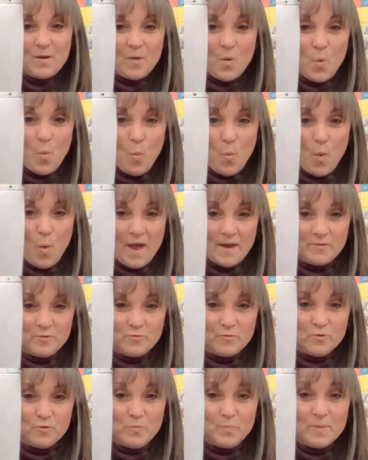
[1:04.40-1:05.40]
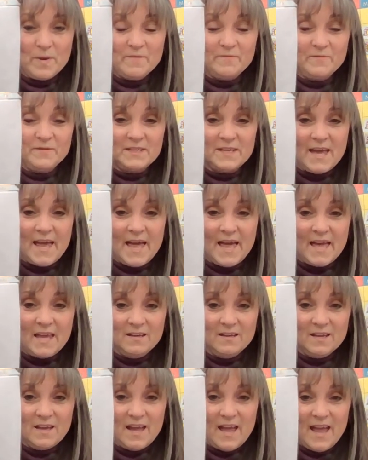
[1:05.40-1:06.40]
1 group of
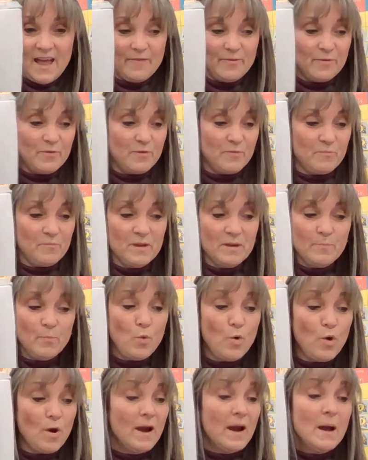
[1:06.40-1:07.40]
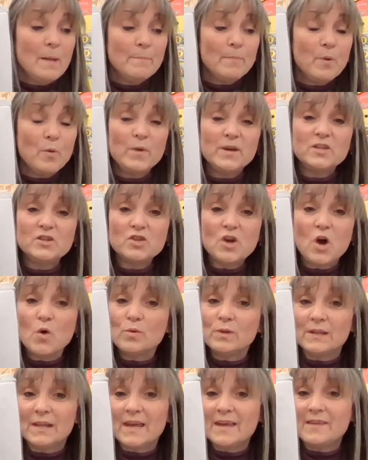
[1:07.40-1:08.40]
10 and 3 more. But we
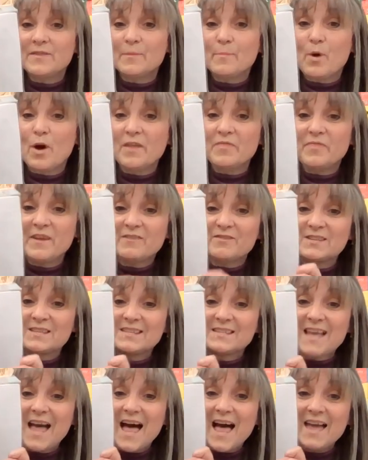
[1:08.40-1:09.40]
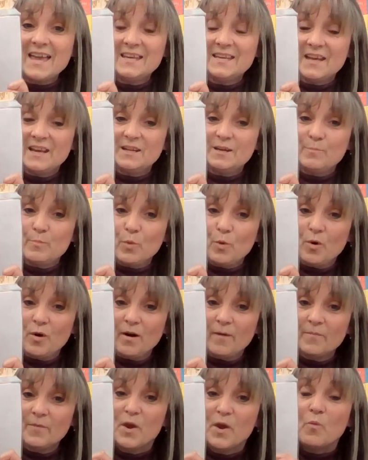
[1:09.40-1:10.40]
don't lay them on their side
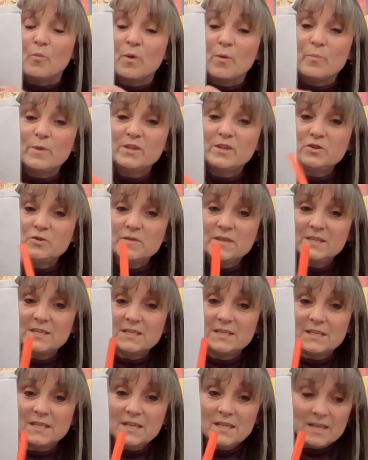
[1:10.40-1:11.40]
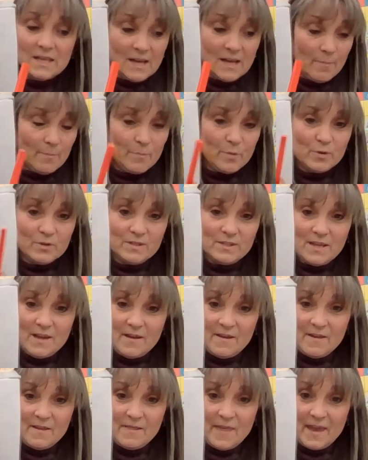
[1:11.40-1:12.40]
anymore. When we do the teen numbers,
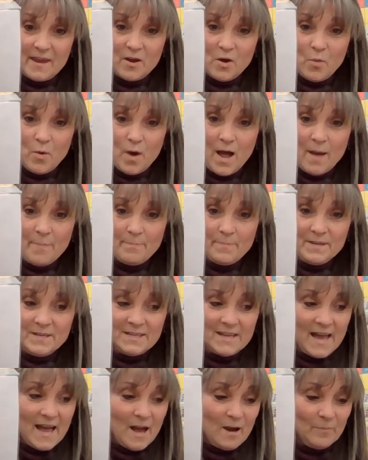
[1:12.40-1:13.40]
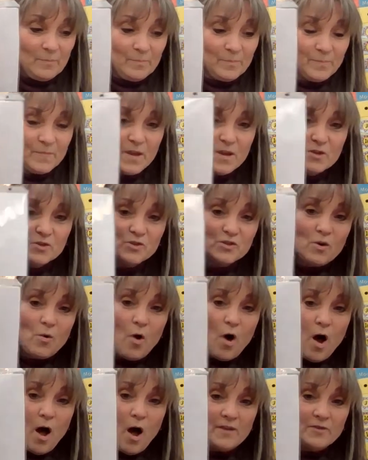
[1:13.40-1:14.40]
they go up and down. So
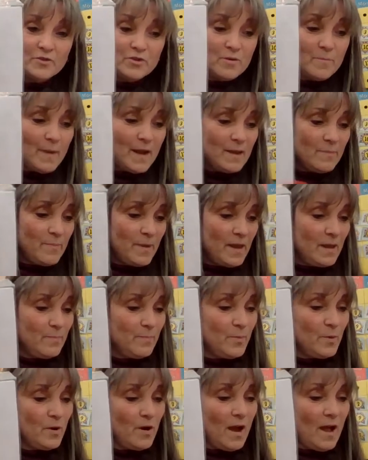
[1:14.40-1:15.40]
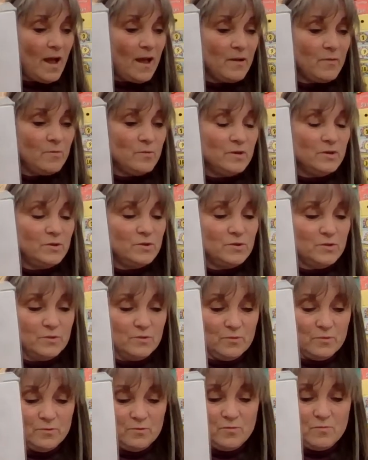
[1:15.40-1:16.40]
under my paper, I would
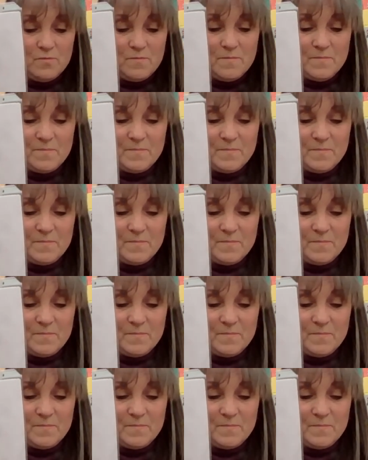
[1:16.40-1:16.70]
do,